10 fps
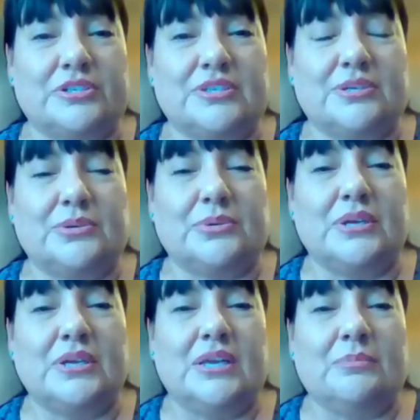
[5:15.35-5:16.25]
So
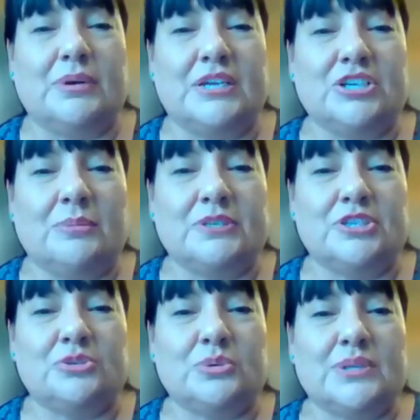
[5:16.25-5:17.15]
my job
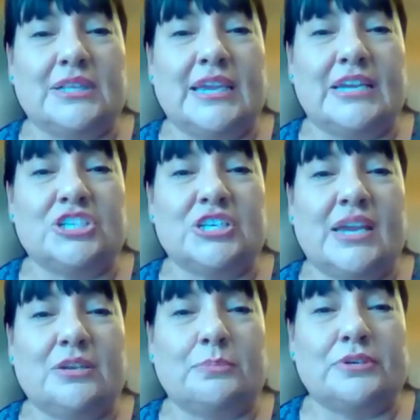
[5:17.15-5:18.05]
is to really
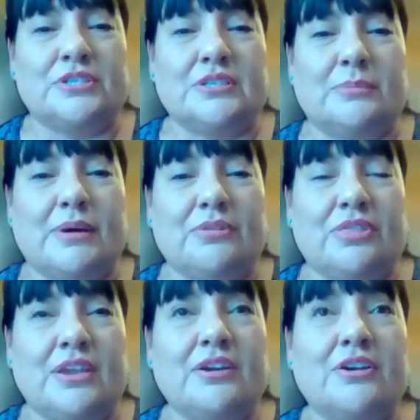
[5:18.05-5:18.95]
educate a person about
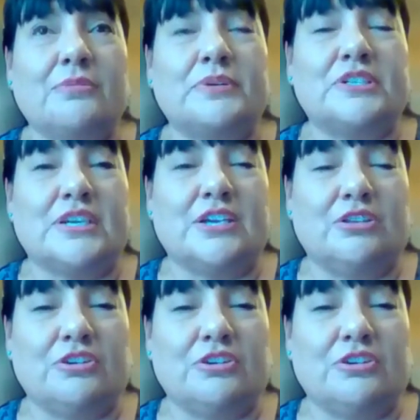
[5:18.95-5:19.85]
their
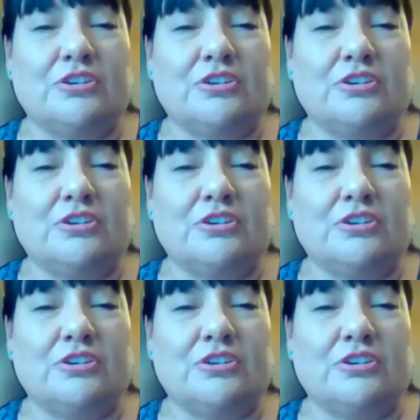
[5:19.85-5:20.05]
particular